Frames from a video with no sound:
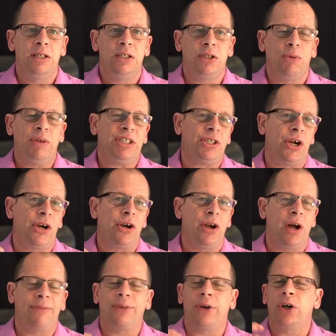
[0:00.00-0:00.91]
So we
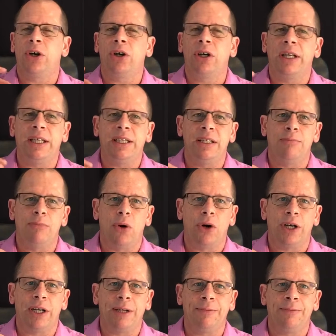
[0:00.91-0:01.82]
started off early in the
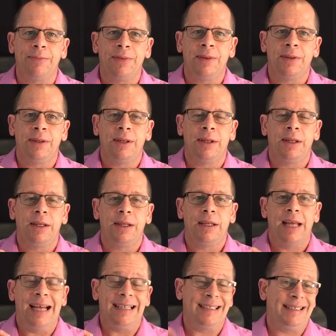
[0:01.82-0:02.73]
morning.
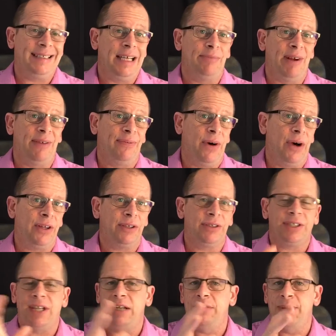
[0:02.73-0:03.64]
As I said, my father
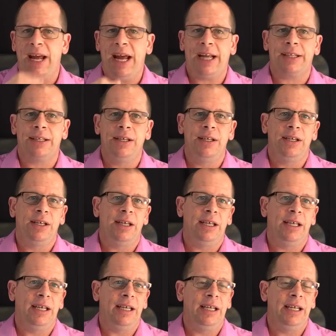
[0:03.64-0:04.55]
stayed back.
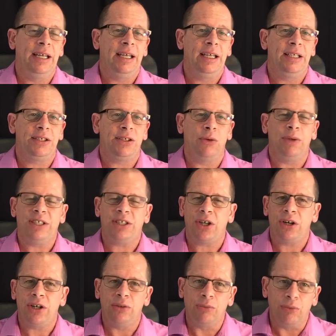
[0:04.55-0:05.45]
So we
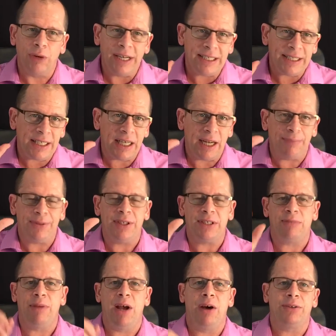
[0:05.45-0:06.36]
started racing up
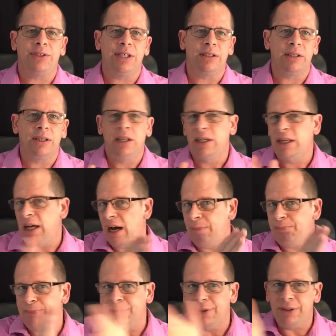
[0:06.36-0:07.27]
this mountain,
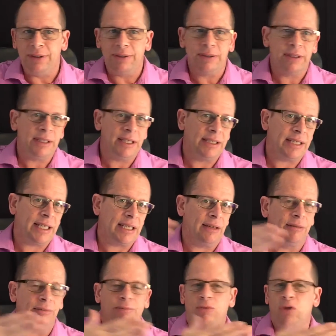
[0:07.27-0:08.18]
up in this like
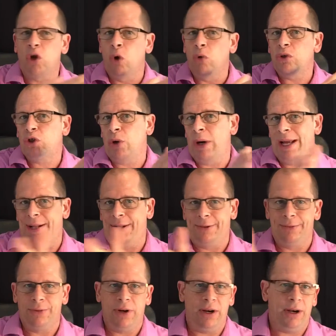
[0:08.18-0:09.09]
a goat trail,
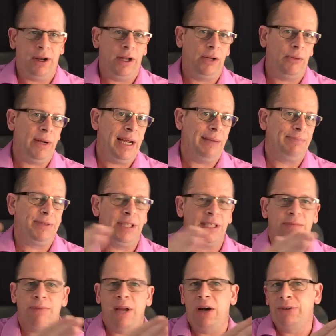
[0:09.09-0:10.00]
all the way up
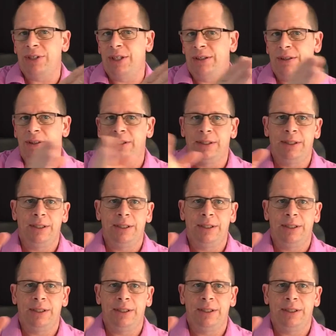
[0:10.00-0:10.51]
this mountain.